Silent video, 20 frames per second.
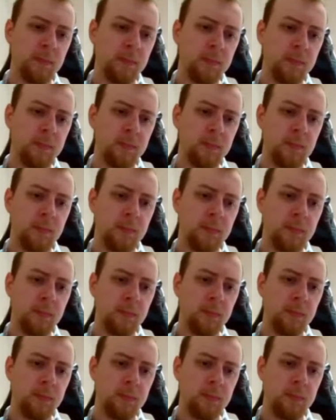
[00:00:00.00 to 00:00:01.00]

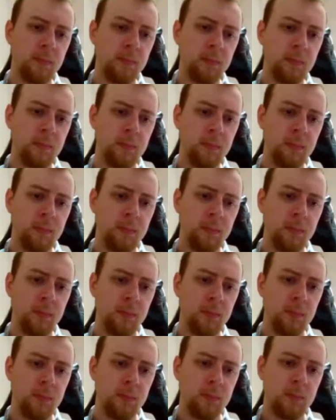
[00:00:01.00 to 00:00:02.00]

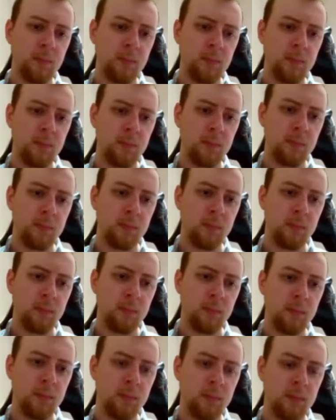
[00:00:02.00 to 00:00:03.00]

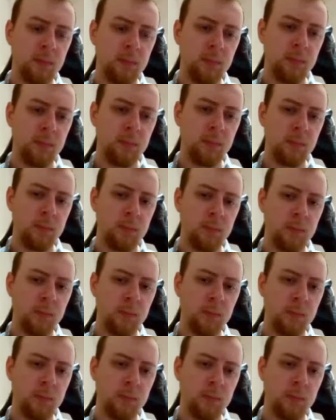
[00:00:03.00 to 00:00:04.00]

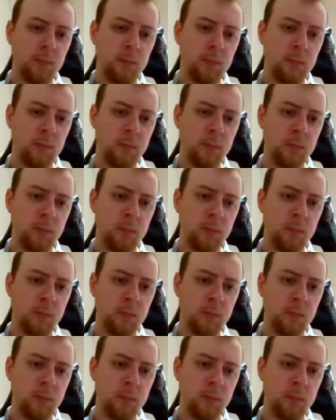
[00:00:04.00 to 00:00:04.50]
This person isn't speaking.